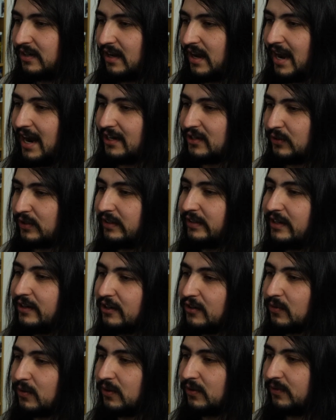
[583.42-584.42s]
Actor in a
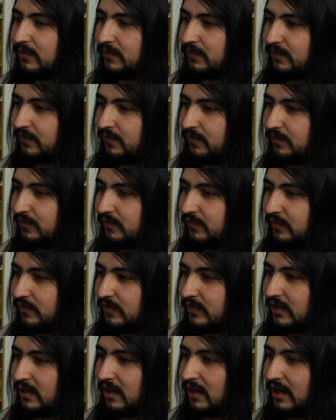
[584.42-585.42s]
leading role.
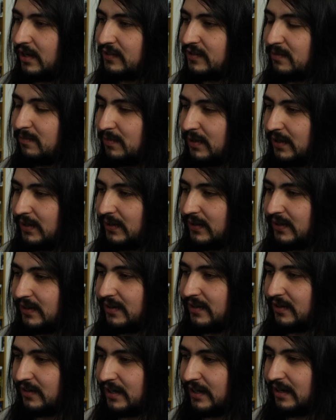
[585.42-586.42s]
Austin
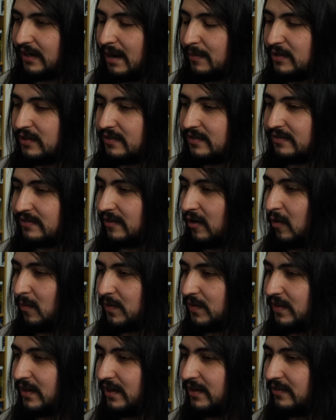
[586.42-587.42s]
Butler. Okay, I'm just
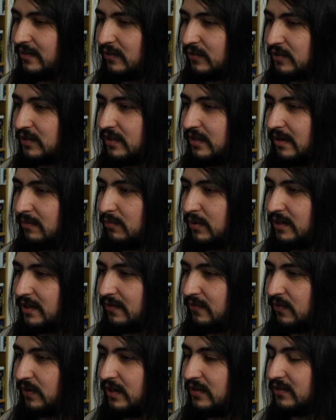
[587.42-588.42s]
hoping they don't snub
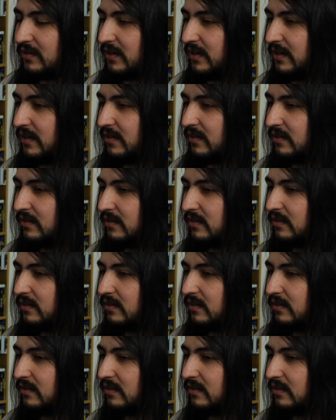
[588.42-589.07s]
Brendan Fraser here.